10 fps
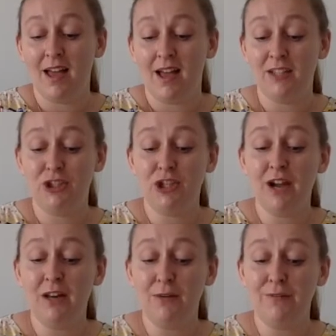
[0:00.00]
And
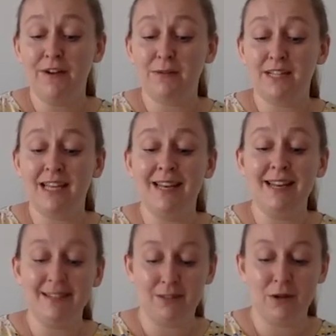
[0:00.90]
Shiloh felt a
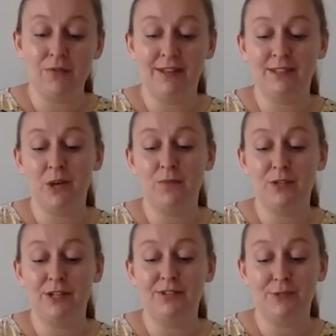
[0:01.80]
little of his
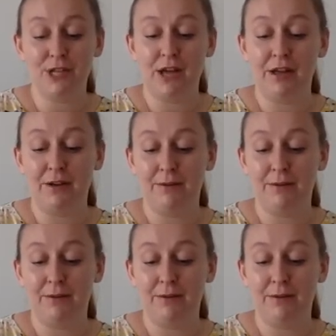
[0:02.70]
confidence return.